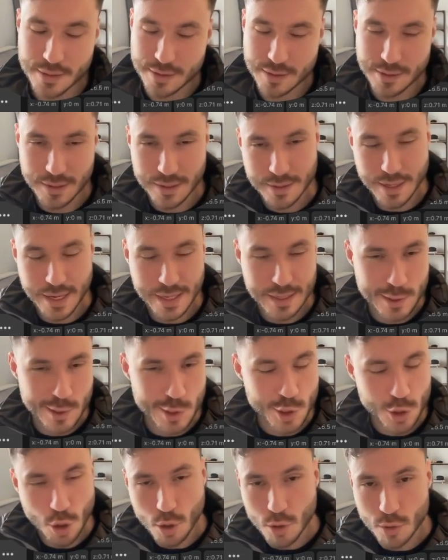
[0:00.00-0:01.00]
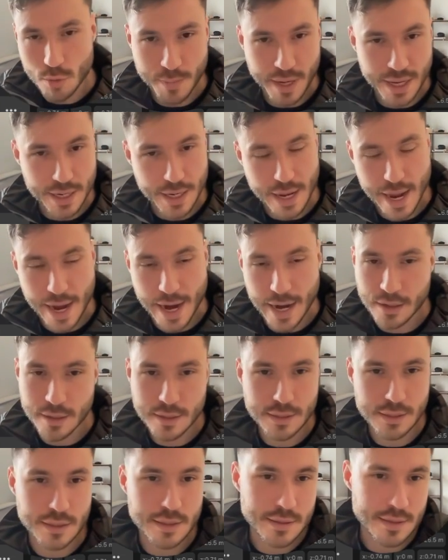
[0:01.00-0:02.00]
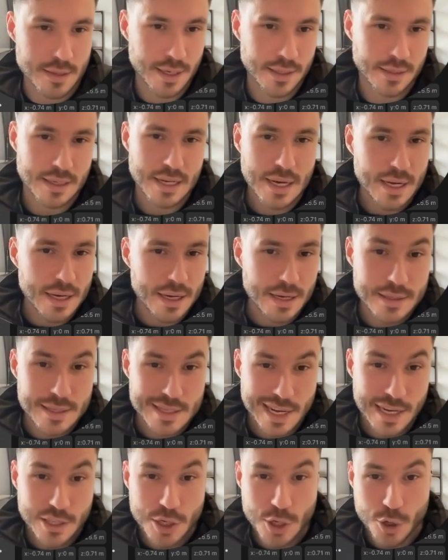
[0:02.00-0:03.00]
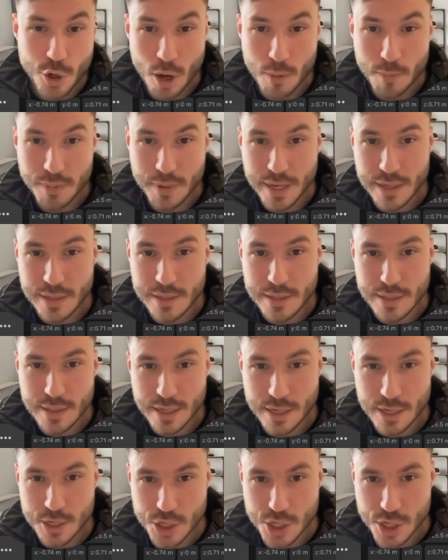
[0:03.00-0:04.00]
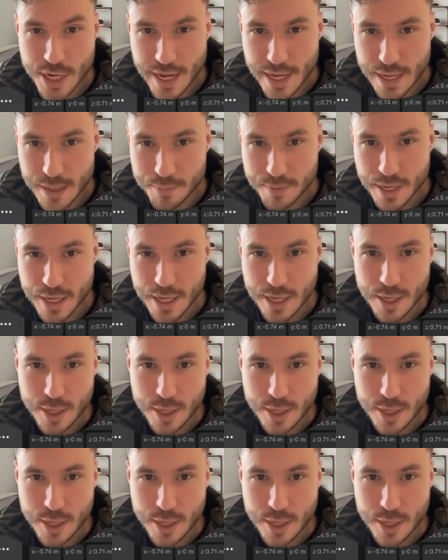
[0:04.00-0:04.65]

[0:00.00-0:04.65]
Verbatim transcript: It, it has so many angles and it's such a complex uh, shape.